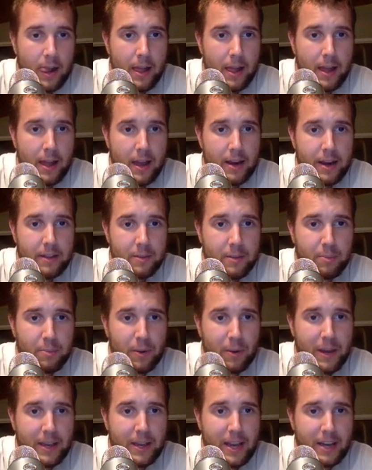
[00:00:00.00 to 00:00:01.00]
And the
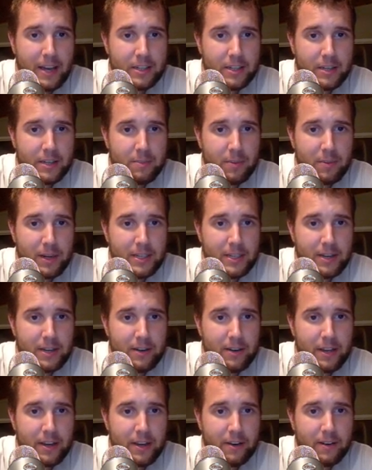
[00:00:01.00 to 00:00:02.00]
break actually breaks out
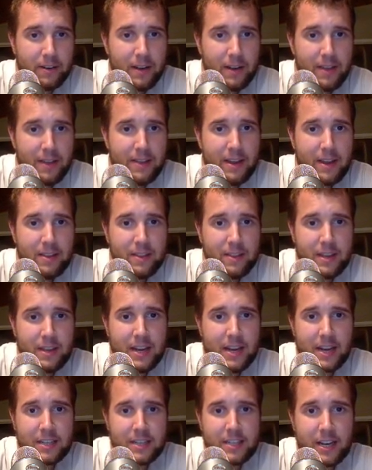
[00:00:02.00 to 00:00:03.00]
of here. And then the
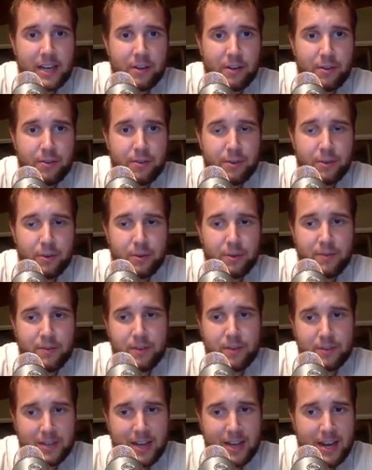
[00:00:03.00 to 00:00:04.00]
next cycle through, if
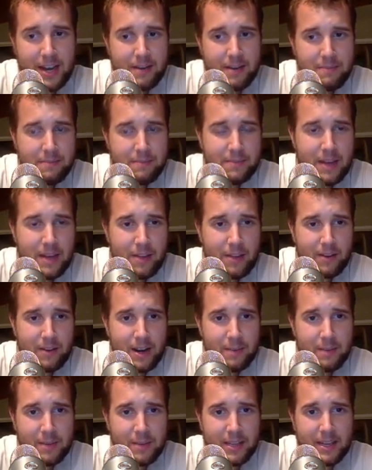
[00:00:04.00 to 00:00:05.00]
there's another
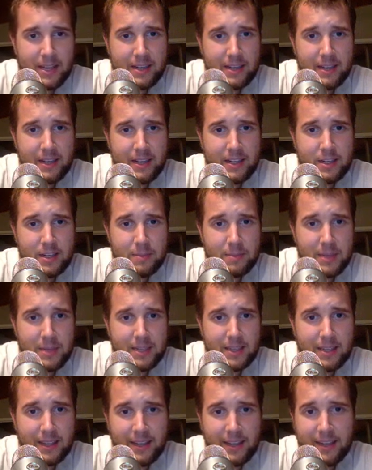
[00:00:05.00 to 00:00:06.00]
enemy that needed to be
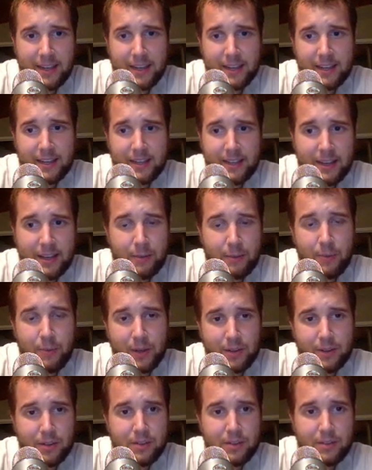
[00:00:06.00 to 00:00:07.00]
deleted, it
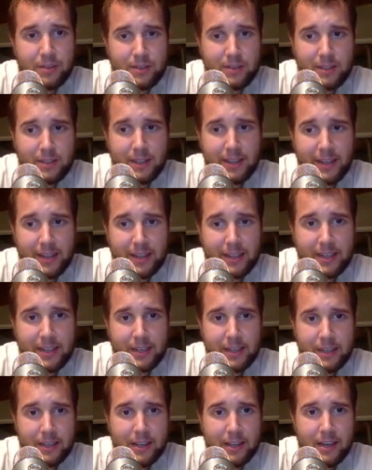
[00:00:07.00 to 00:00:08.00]
will delete it.
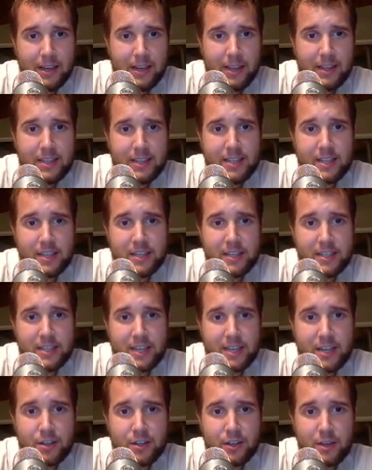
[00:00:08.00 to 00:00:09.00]
This is
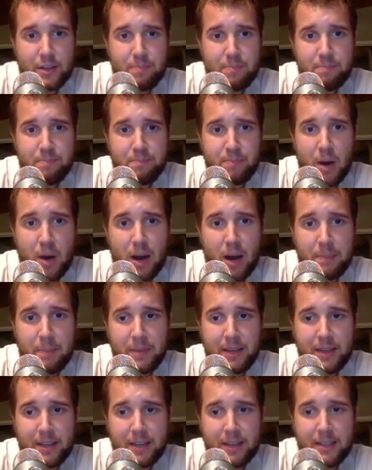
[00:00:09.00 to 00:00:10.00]
essentially
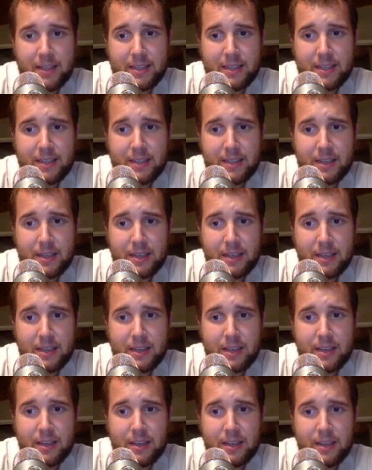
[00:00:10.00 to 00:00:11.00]
popping it.
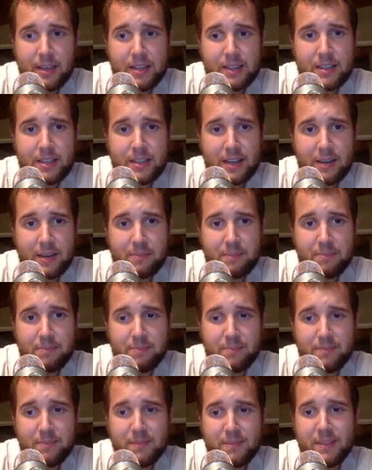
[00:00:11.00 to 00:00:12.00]
It's like
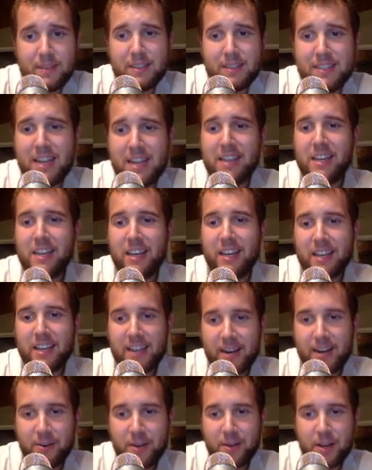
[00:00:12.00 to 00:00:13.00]
taking it
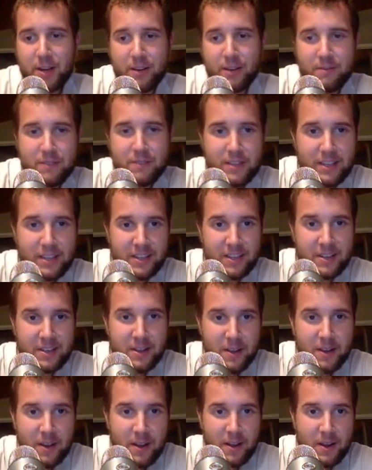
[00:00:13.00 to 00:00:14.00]
out of the
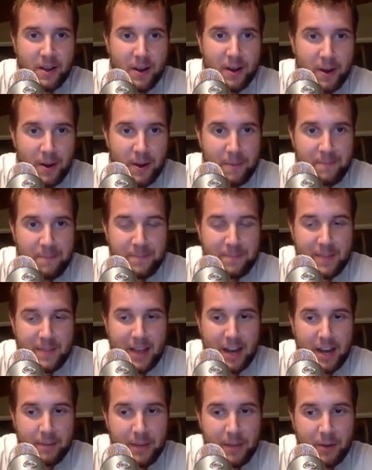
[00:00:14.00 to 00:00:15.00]

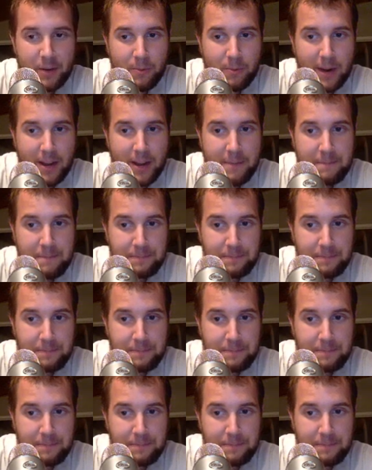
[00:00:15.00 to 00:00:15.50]
enemy array.